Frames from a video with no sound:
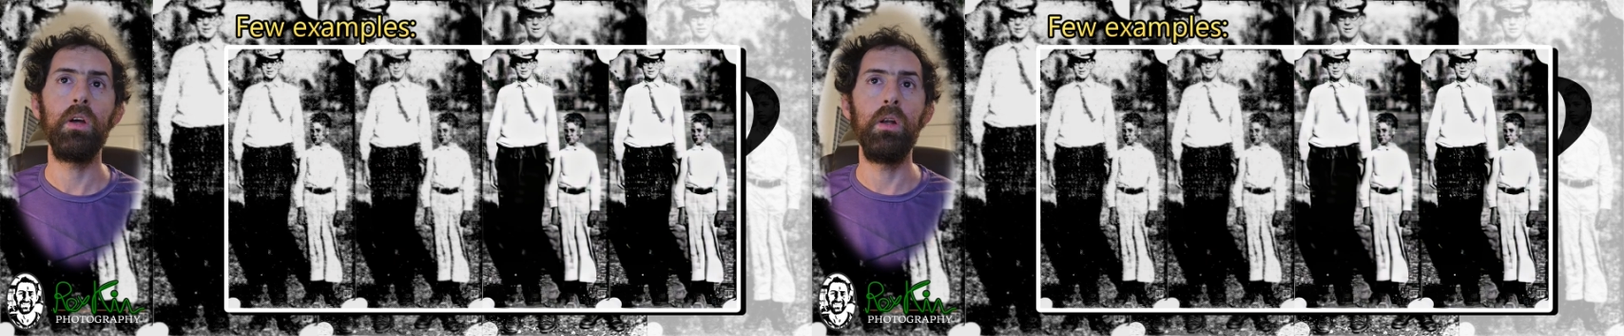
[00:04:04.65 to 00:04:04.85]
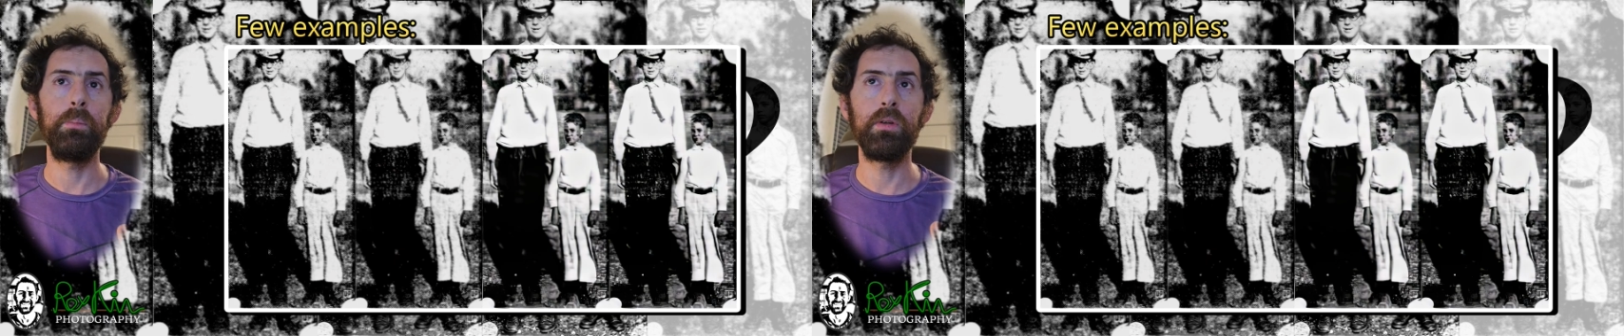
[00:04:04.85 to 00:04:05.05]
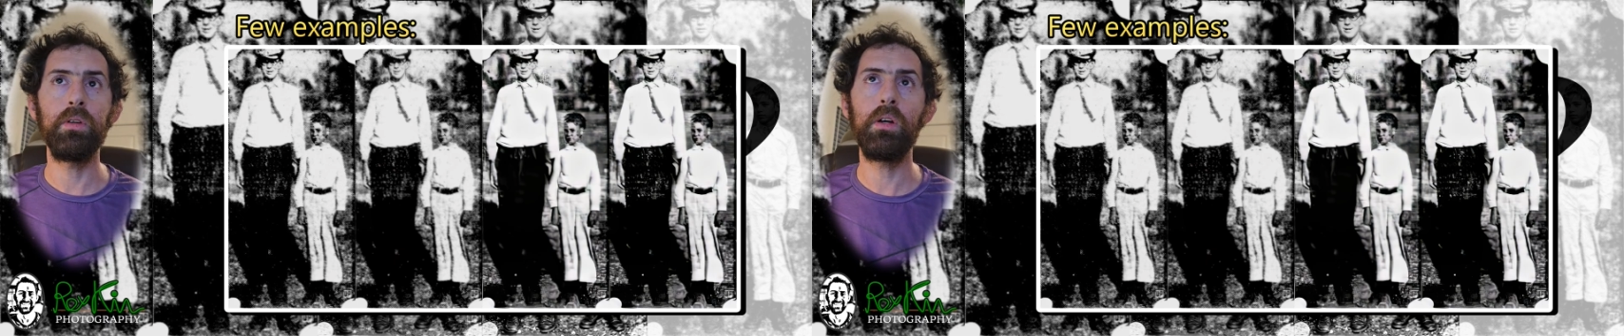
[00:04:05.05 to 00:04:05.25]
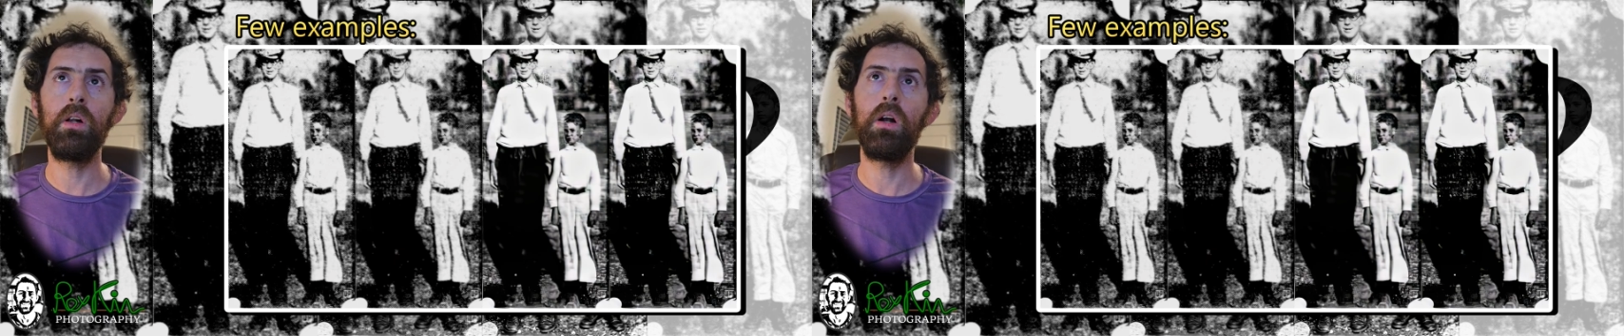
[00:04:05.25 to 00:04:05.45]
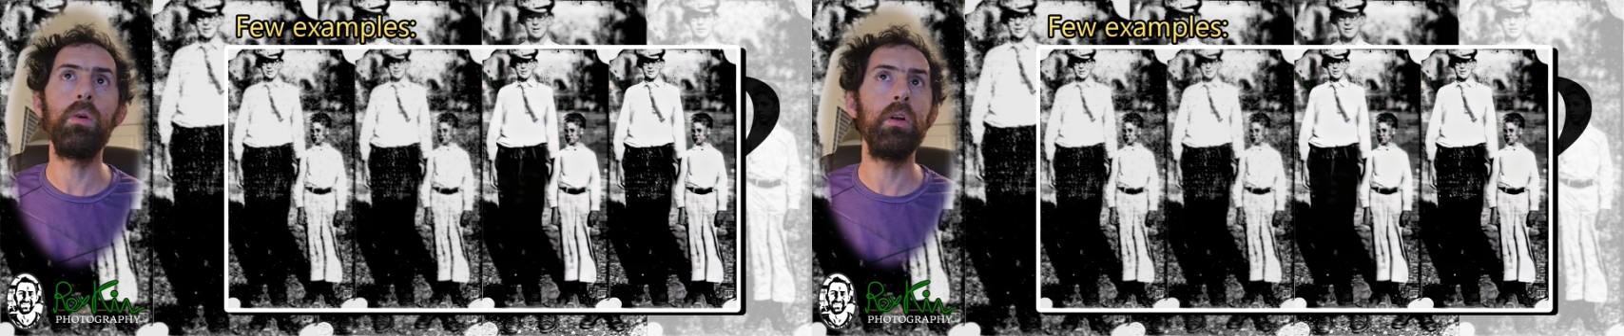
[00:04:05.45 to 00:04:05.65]
in
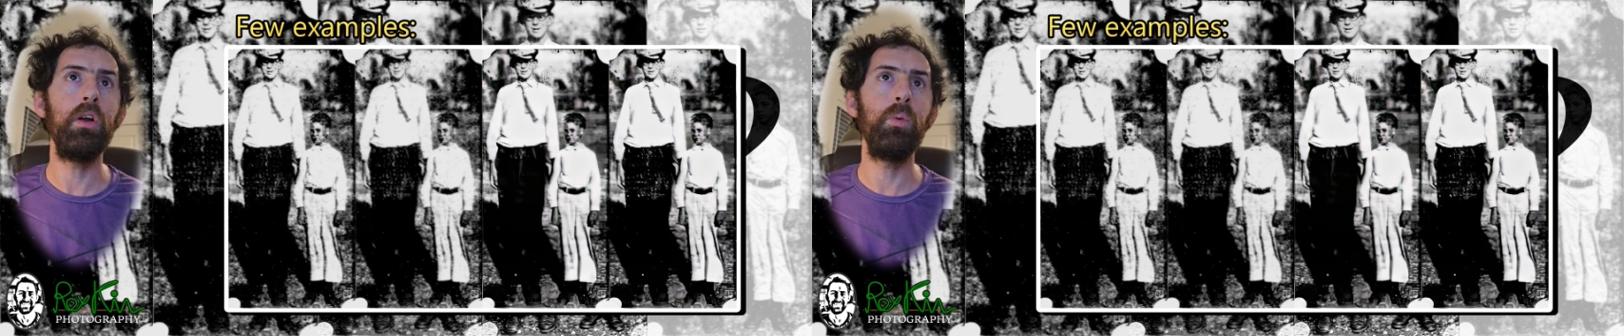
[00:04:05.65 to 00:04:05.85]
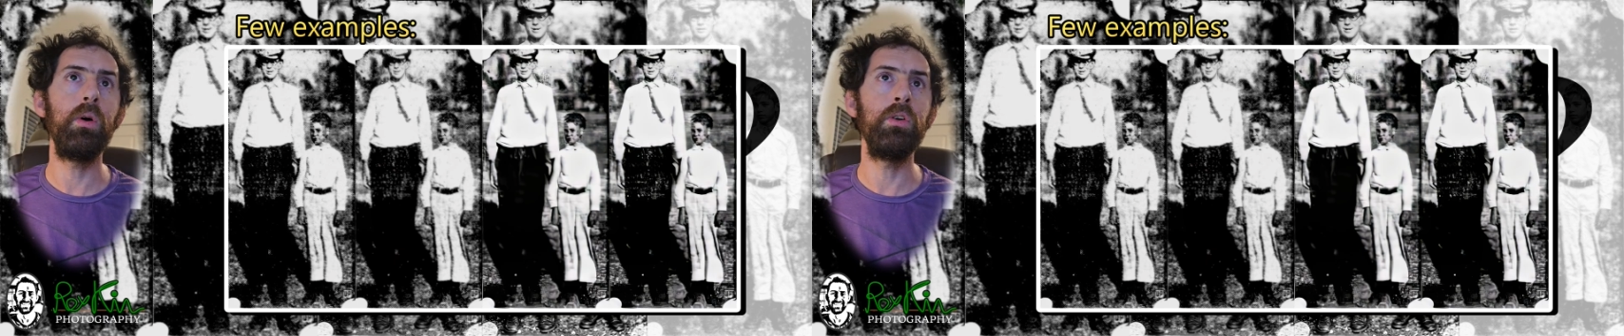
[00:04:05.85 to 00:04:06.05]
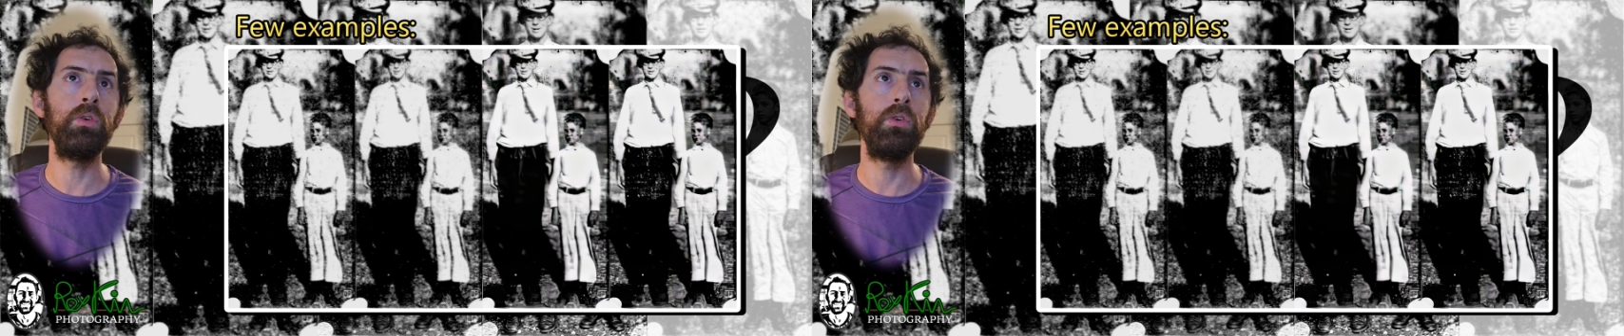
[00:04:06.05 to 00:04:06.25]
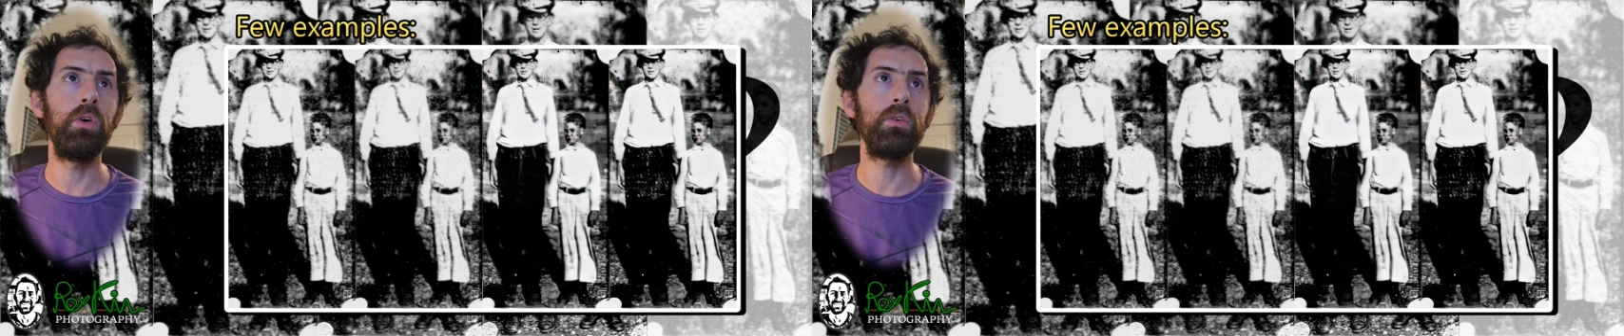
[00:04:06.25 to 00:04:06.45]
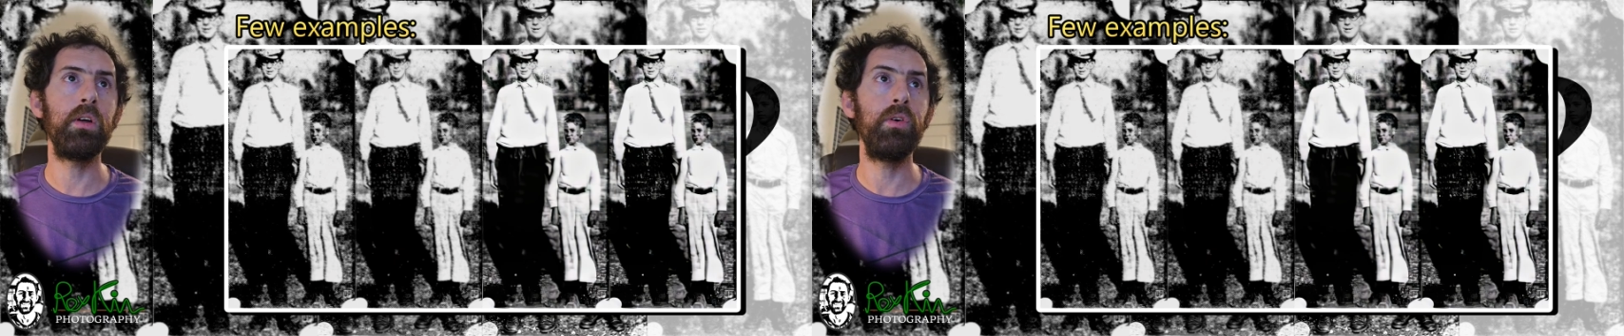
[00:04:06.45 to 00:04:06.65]
particularly when you
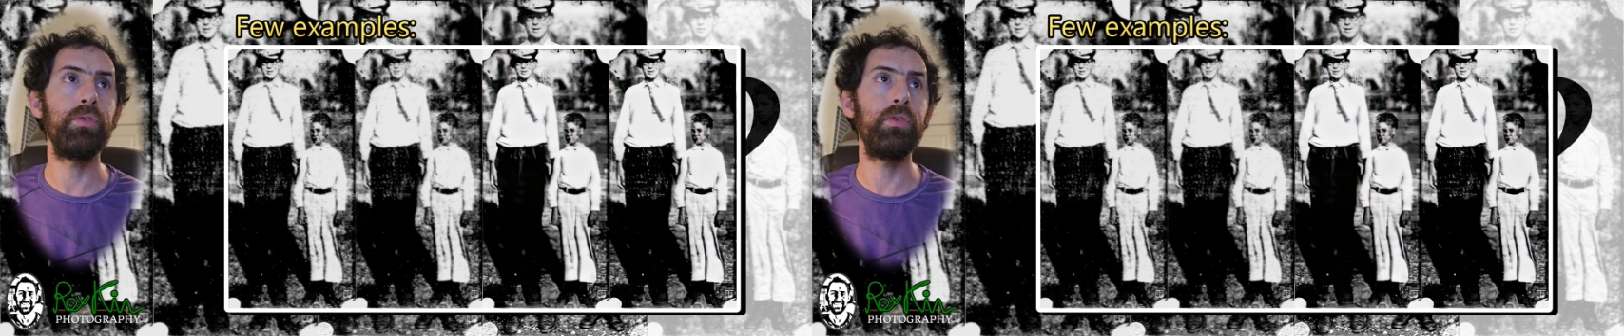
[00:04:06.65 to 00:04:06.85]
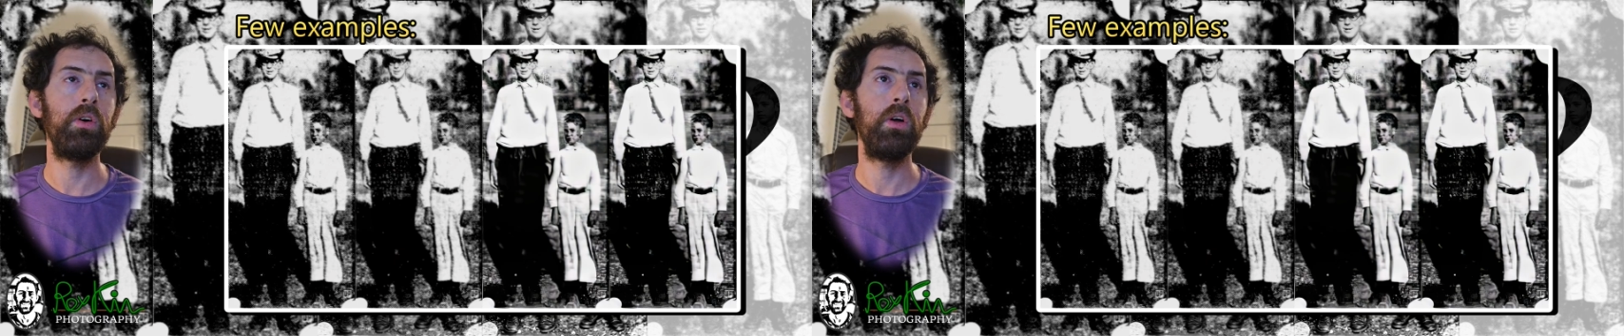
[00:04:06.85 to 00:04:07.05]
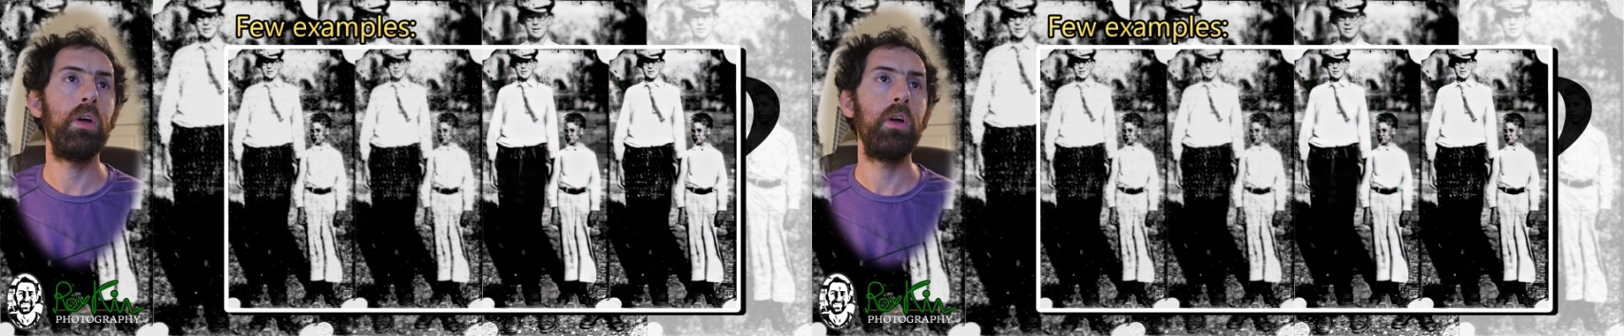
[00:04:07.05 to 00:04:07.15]
don't have